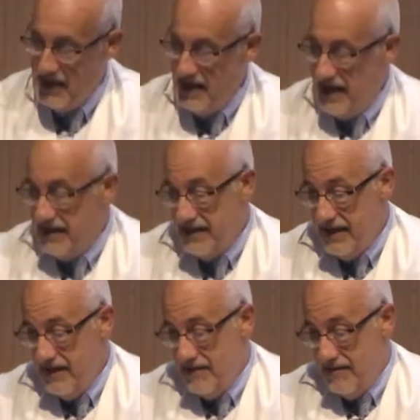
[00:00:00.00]
And then,
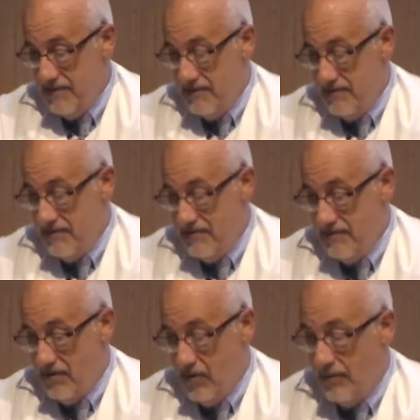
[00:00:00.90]

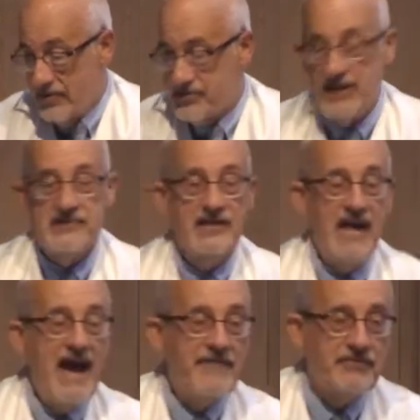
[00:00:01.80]
almost as an
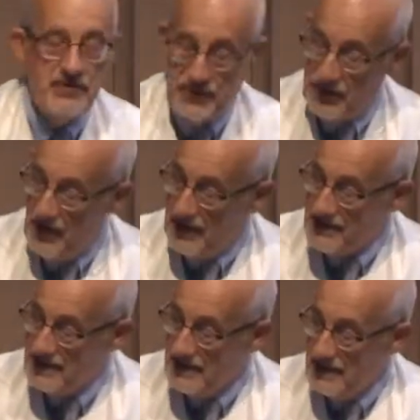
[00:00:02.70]
afterthought,
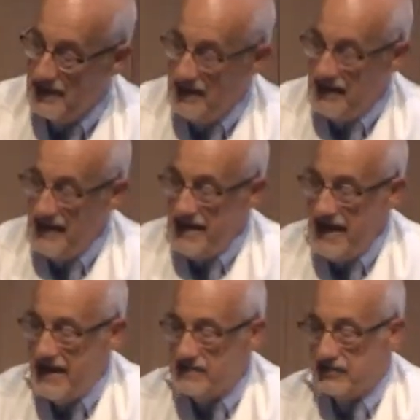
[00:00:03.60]
he
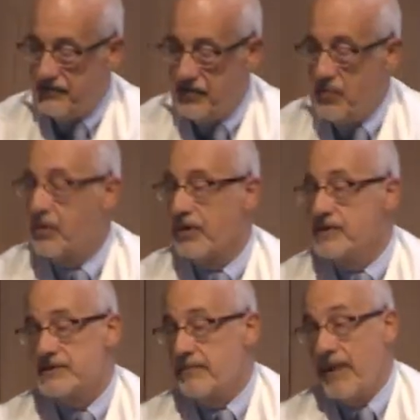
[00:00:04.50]
adds a few
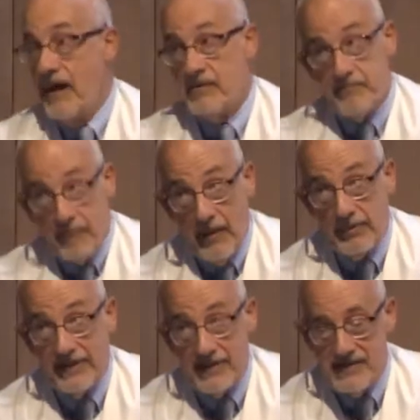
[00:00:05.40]
words about
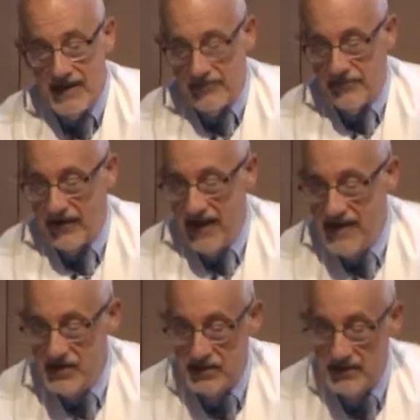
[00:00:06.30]
public
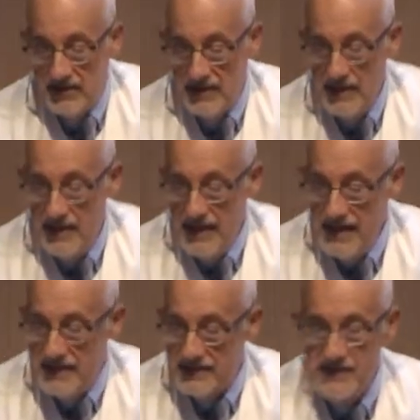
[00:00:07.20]
identification. He
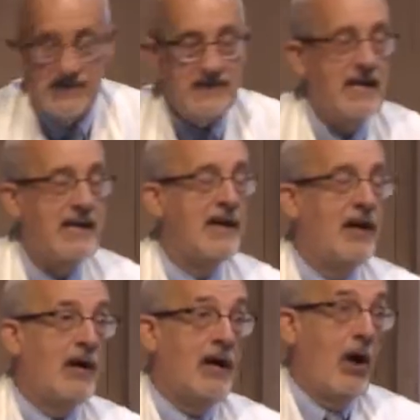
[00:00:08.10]
doesn't say,
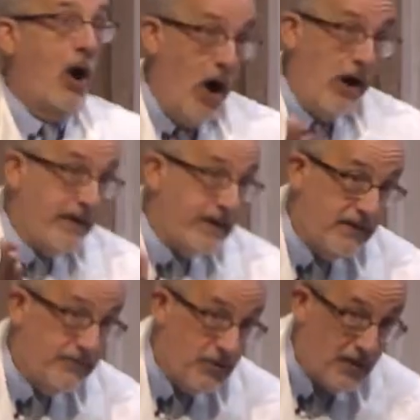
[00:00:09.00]
honk
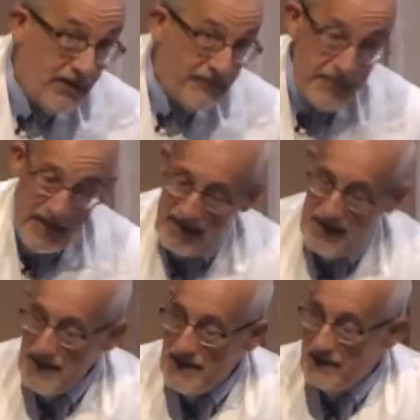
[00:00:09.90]
if you love me.
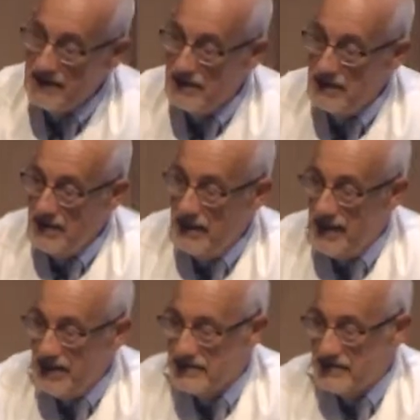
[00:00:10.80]
He
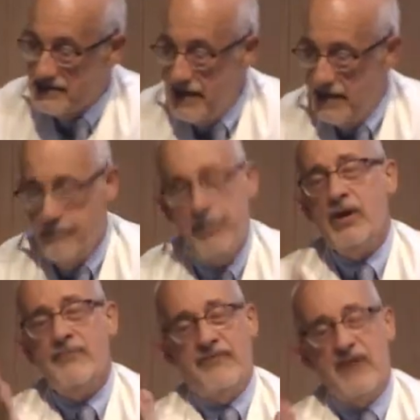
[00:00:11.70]
doesn't say, put
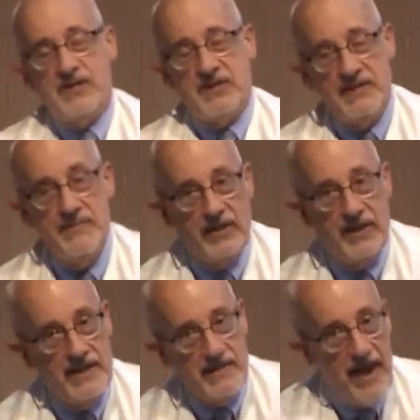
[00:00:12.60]
a fish symbol
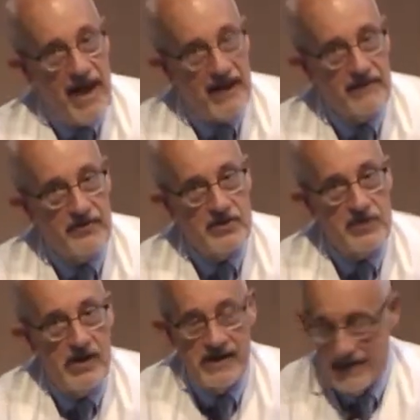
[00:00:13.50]
on the back of your
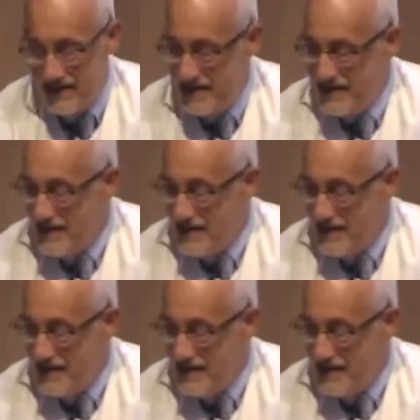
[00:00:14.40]
donkey.